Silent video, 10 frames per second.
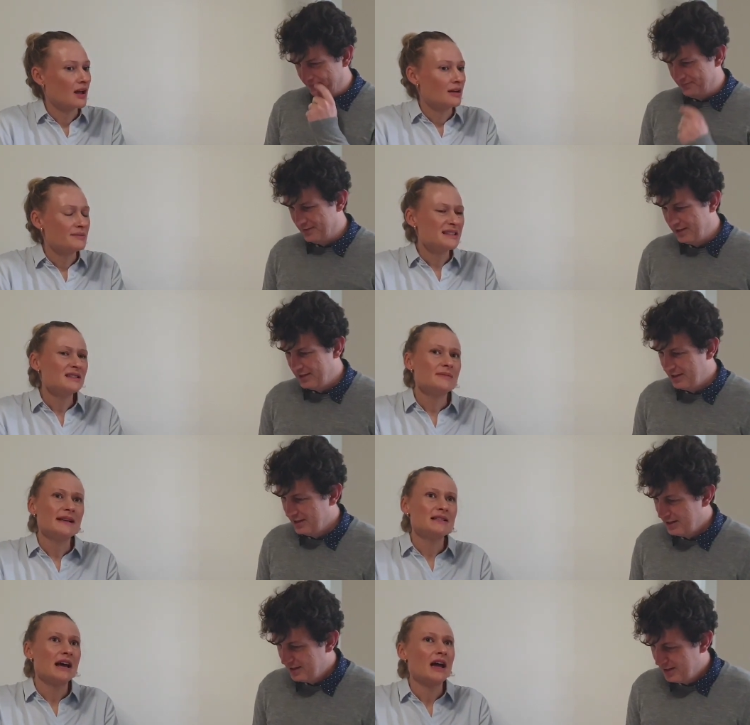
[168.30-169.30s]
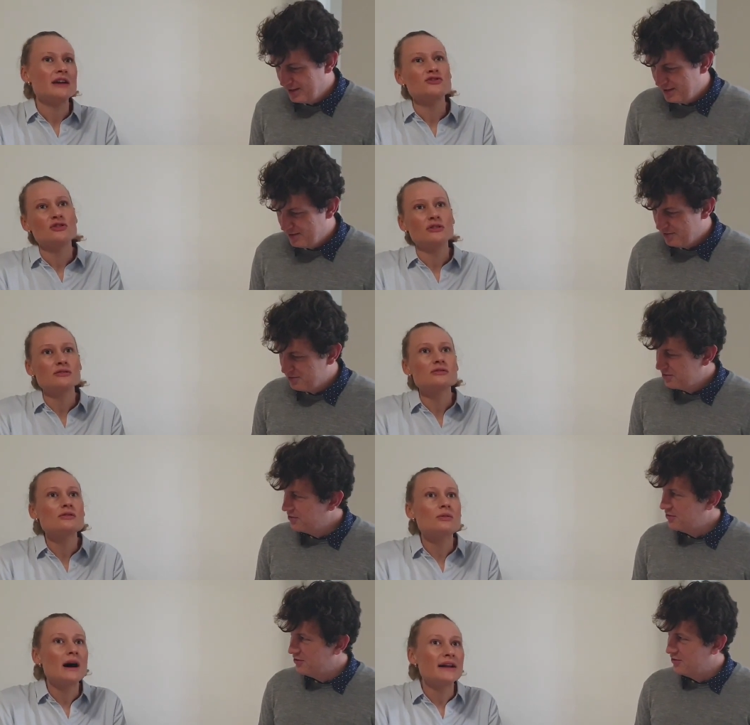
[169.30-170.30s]
Speaker 1: Mr. Smarts, I, I don't
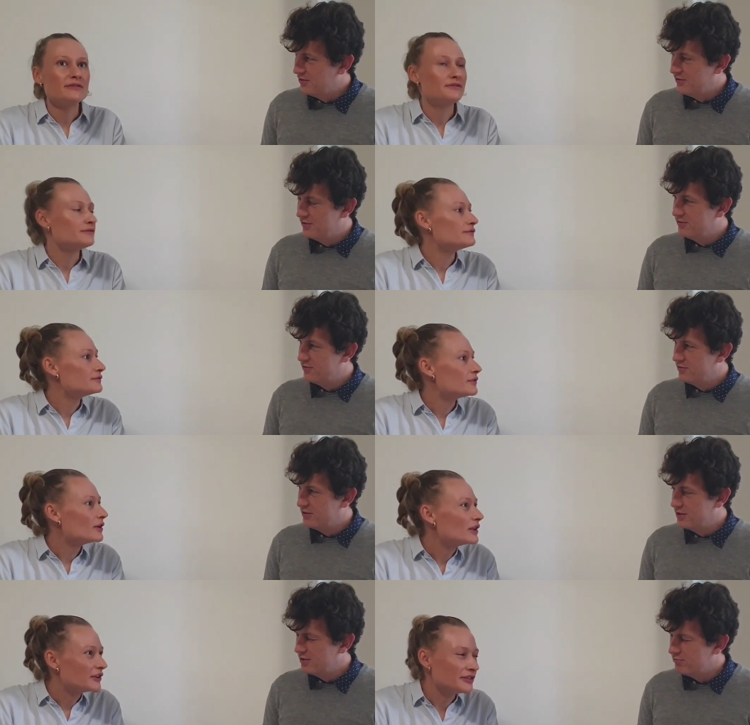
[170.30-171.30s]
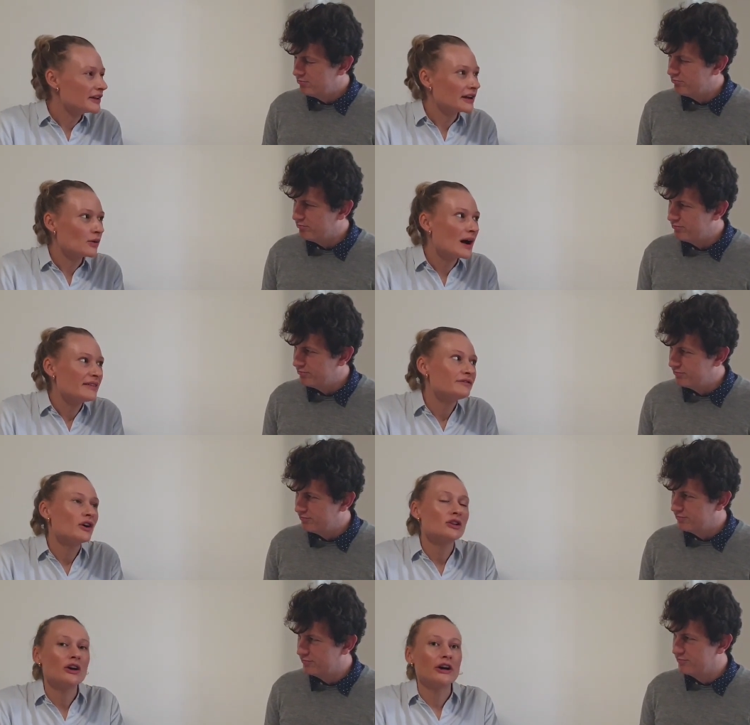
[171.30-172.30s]
quite follow. I don't think I quite
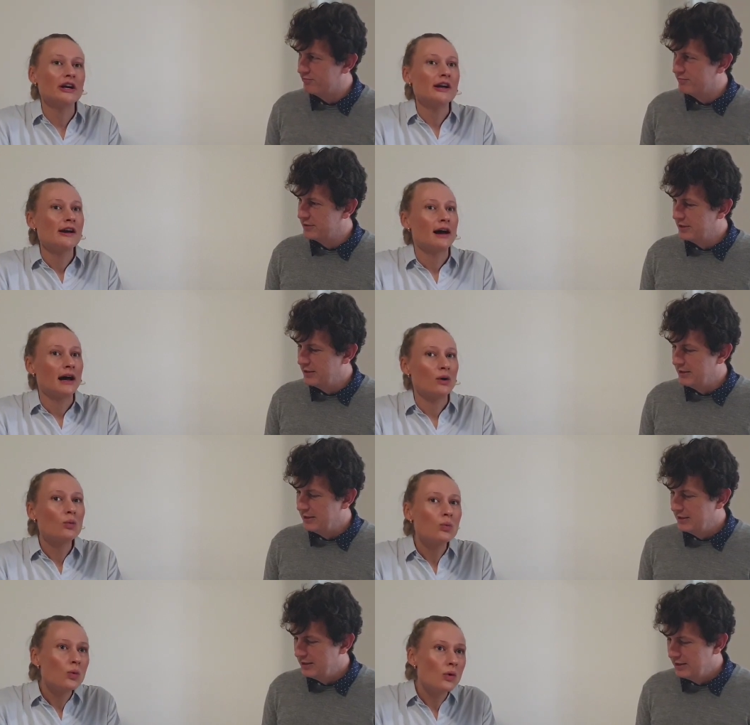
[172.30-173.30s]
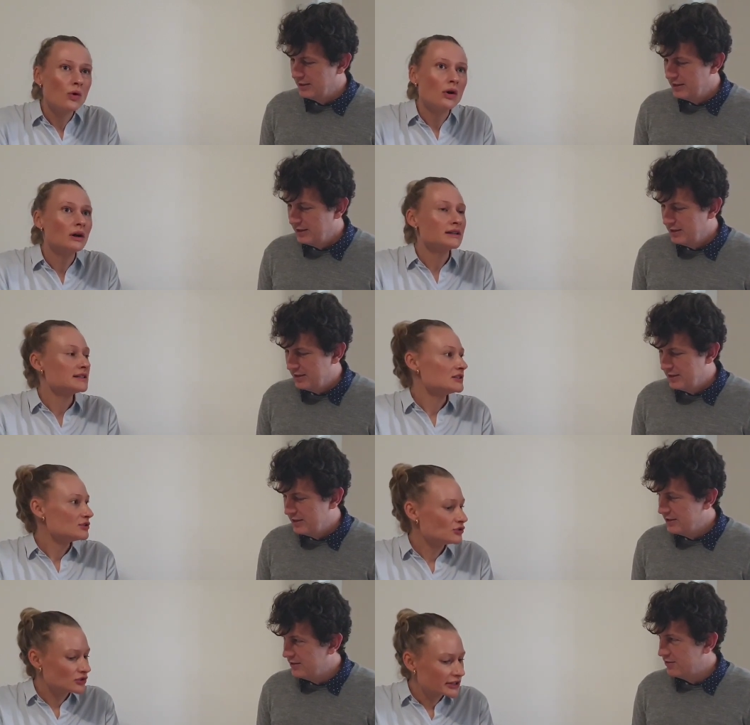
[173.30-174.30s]
follow uh, war,
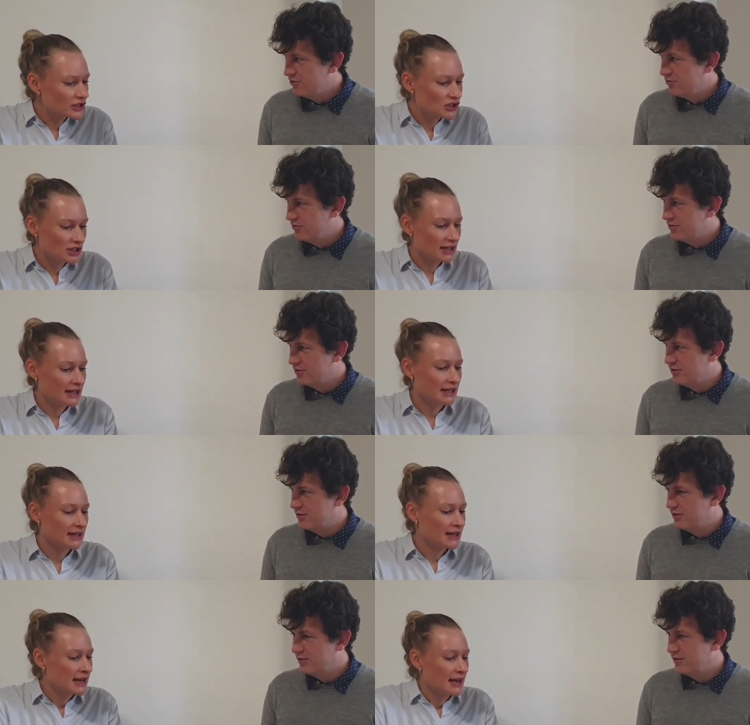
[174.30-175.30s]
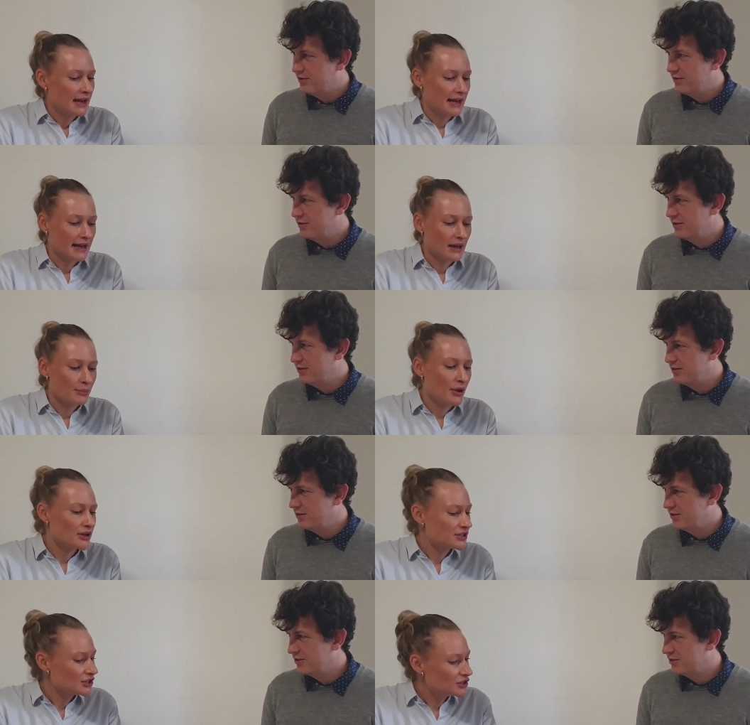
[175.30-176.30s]
destruction, uh,
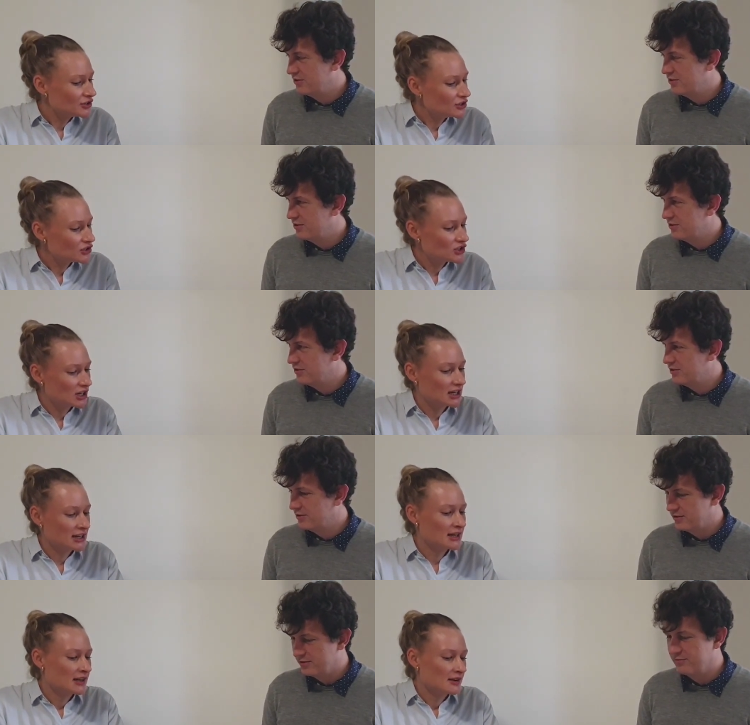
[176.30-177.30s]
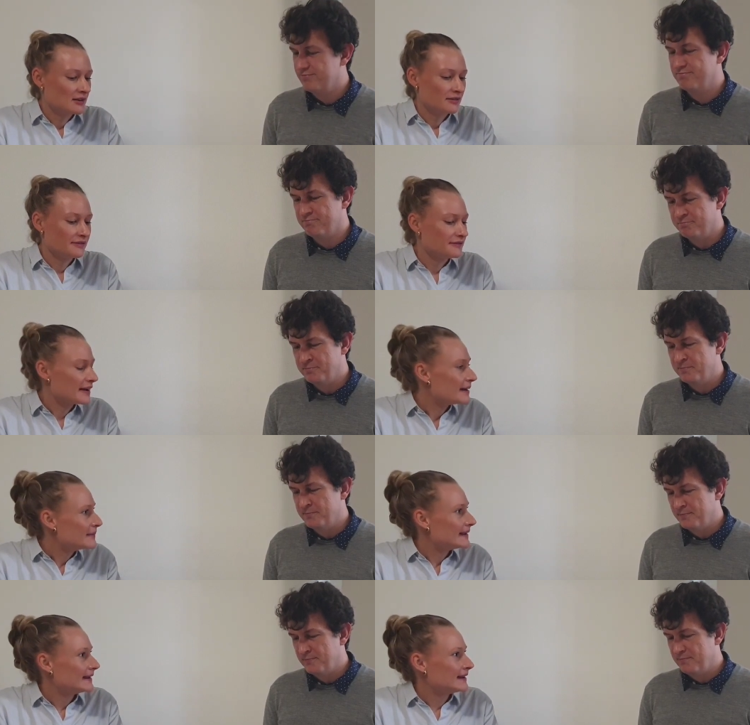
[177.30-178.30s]
persecution,
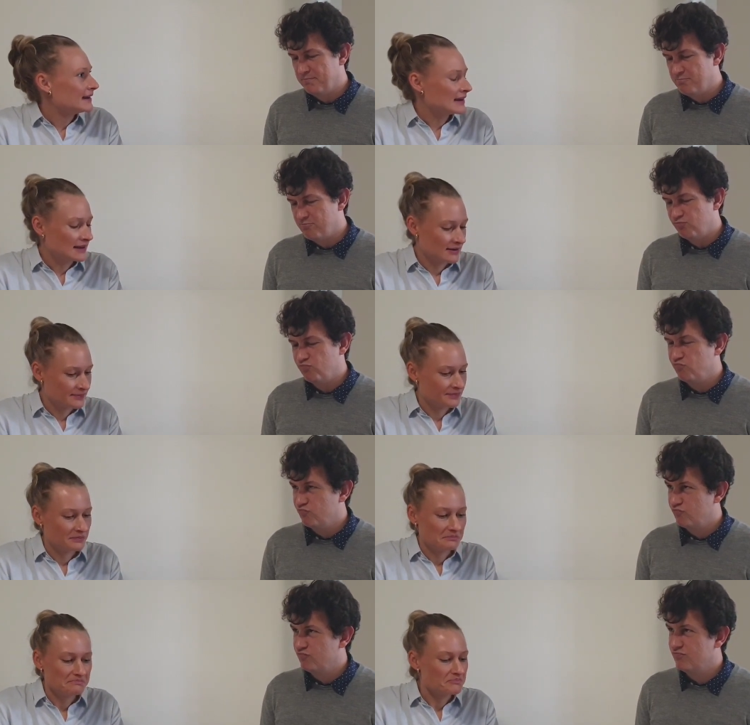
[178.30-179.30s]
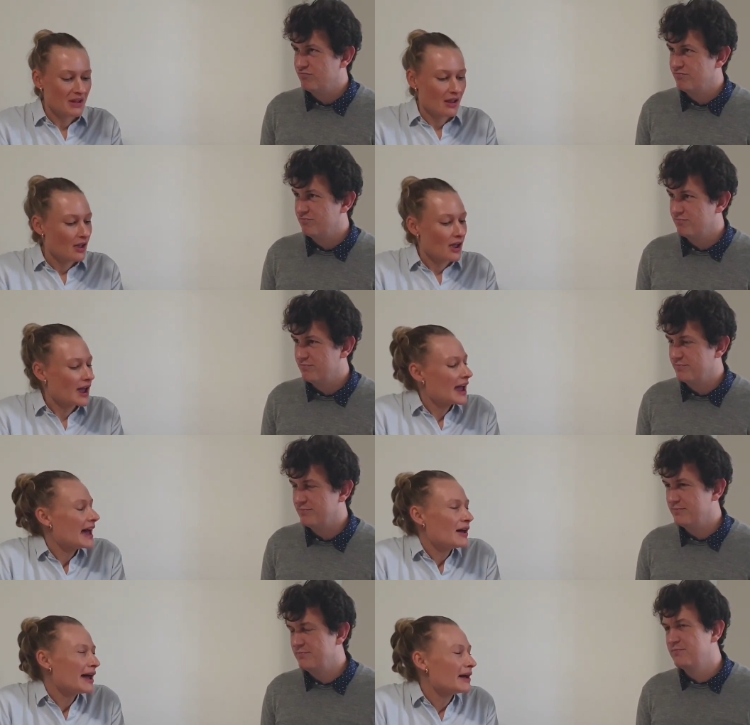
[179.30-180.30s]
famine
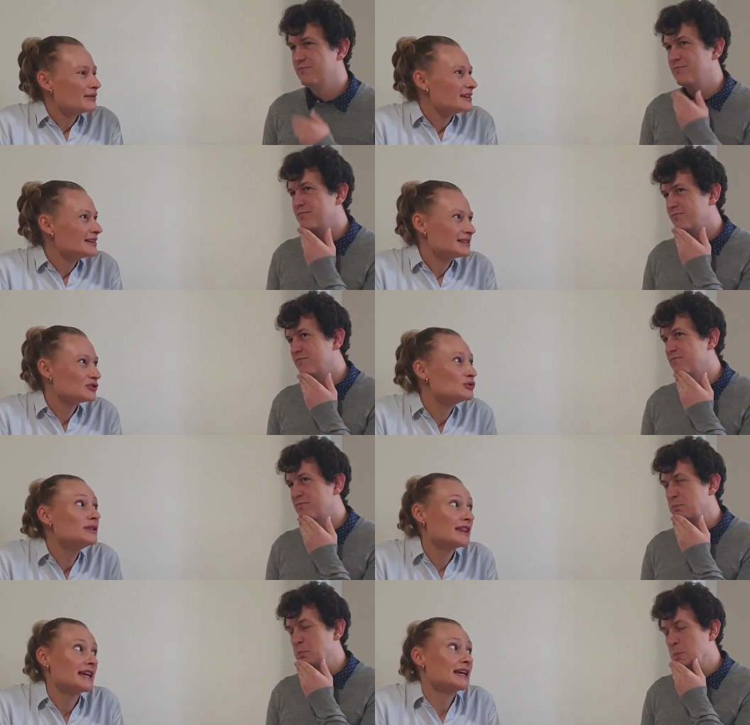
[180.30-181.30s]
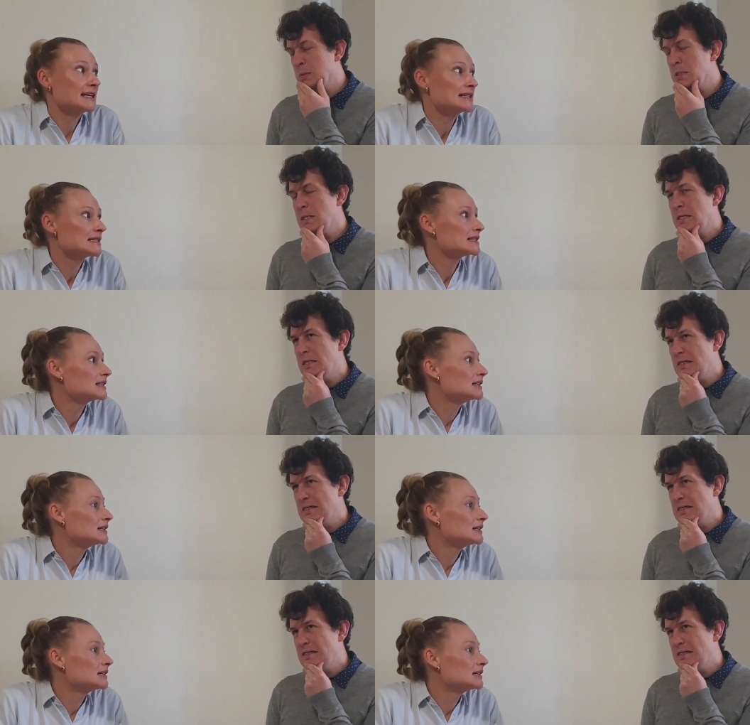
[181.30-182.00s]
how how are these good things?